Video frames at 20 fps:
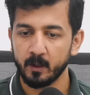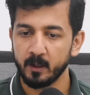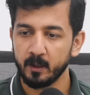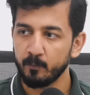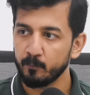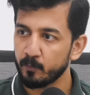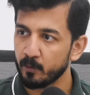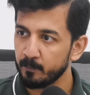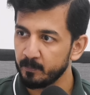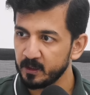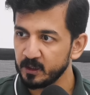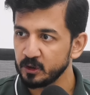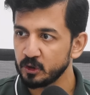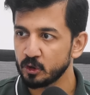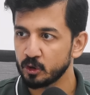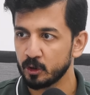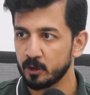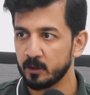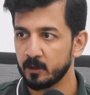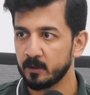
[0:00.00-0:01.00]

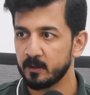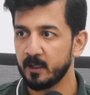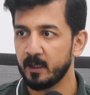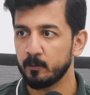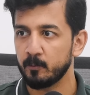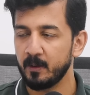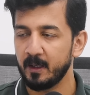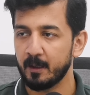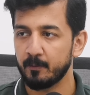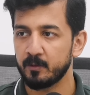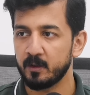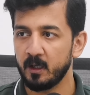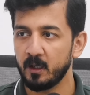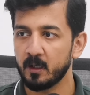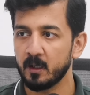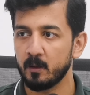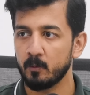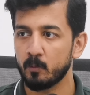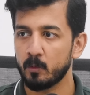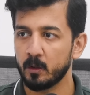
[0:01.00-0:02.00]
information that we have
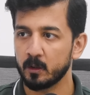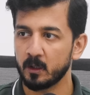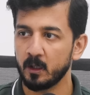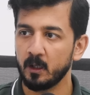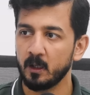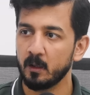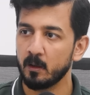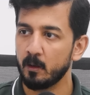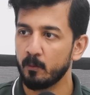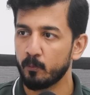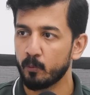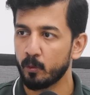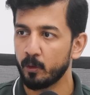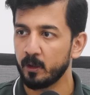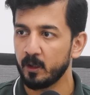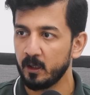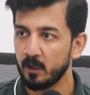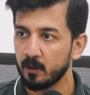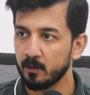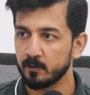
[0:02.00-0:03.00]
taken working
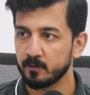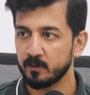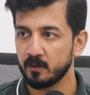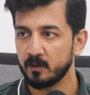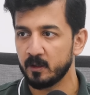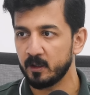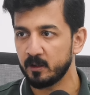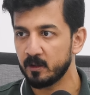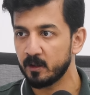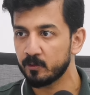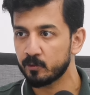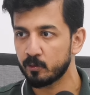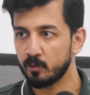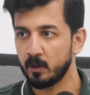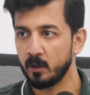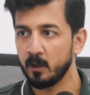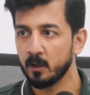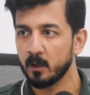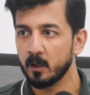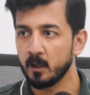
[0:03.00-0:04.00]
for years in the
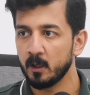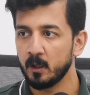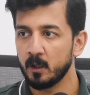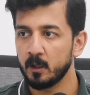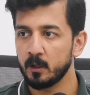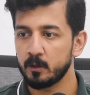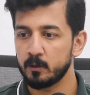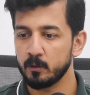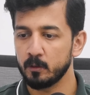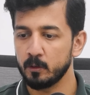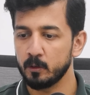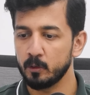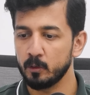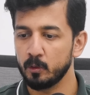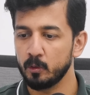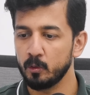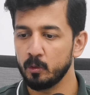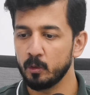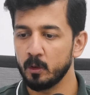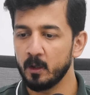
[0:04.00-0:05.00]
industry
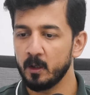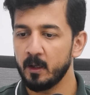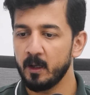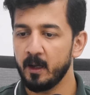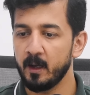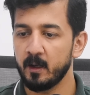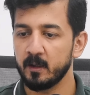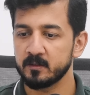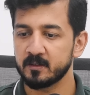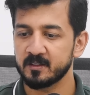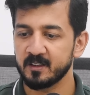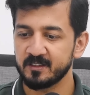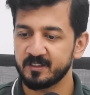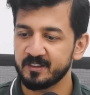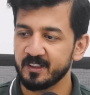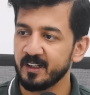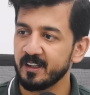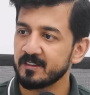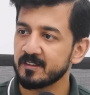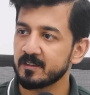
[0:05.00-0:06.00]
to
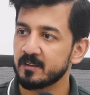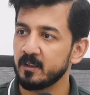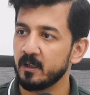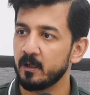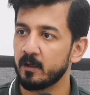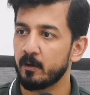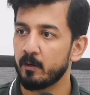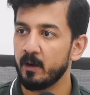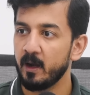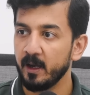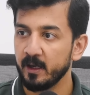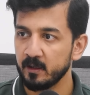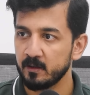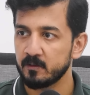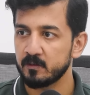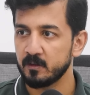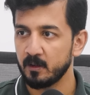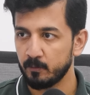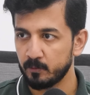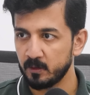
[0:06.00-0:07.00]
suggest the
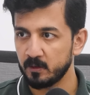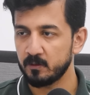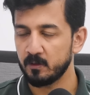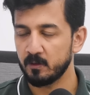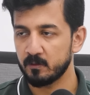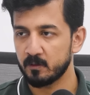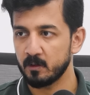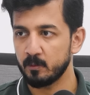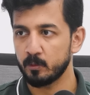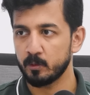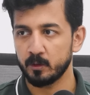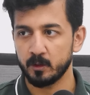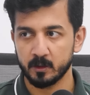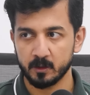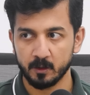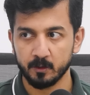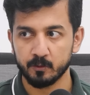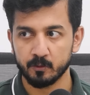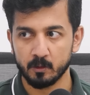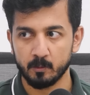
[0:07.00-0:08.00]
right safety system to the
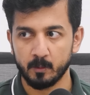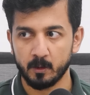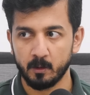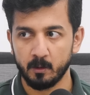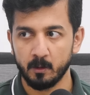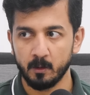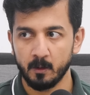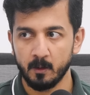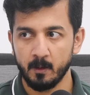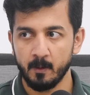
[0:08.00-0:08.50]
customer,